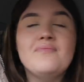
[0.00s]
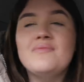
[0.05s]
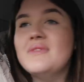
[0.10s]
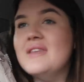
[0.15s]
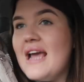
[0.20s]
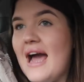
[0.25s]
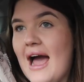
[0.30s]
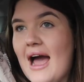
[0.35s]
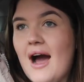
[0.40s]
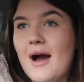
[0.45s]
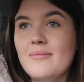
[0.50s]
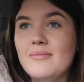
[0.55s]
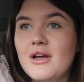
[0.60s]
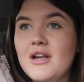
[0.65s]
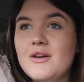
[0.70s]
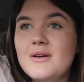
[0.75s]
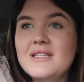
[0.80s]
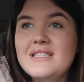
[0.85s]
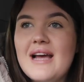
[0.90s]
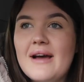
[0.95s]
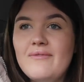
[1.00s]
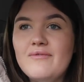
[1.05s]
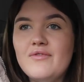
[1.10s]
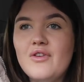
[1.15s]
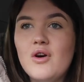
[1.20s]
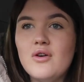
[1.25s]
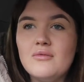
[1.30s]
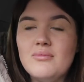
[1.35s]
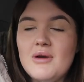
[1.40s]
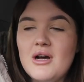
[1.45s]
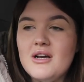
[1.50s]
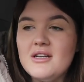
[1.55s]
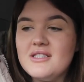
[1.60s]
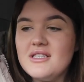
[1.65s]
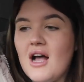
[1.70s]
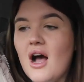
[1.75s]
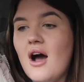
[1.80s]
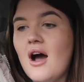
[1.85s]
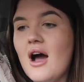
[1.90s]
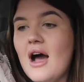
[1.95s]
yeah, I'm going to attempt
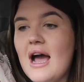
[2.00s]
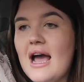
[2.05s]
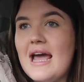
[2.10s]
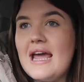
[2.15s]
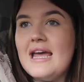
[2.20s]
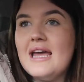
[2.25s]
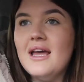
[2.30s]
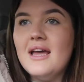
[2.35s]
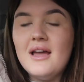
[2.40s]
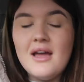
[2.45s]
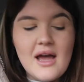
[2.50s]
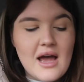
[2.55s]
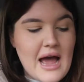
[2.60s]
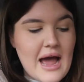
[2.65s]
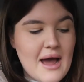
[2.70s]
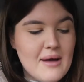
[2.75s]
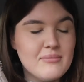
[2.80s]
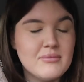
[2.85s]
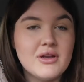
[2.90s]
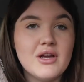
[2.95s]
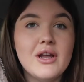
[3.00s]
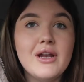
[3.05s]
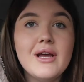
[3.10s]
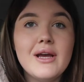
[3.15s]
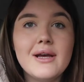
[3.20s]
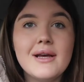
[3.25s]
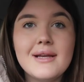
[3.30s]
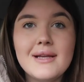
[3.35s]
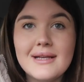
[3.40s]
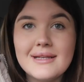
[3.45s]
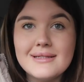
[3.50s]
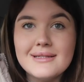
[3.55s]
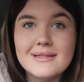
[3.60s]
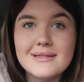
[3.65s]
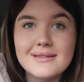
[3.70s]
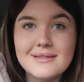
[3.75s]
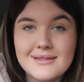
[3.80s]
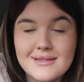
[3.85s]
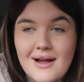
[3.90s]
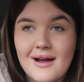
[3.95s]
Vlogmas. I am going to
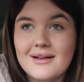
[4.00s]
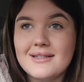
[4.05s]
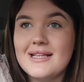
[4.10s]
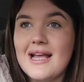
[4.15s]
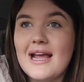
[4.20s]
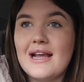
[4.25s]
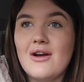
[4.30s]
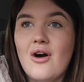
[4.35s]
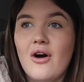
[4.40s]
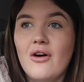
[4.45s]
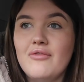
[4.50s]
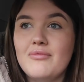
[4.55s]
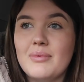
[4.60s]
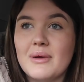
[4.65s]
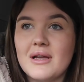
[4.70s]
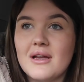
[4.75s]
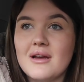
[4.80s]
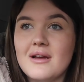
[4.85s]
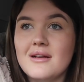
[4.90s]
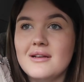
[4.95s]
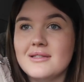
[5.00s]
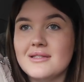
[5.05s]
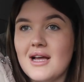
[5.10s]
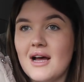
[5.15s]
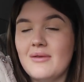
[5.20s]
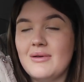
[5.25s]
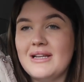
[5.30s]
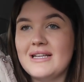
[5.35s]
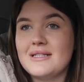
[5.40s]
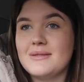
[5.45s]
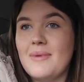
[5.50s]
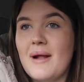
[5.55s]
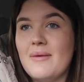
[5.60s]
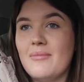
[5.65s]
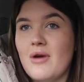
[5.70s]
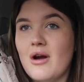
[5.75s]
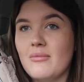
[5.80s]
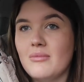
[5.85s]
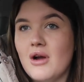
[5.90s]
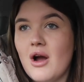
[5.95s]
start setting off because I will
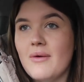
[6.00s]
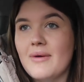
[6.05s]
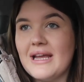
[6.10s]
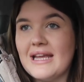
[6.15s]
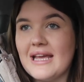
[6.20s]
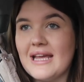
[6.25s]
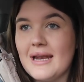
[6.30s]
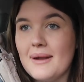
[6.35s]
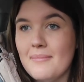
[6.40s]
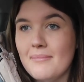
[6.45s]
explain where I'm going in a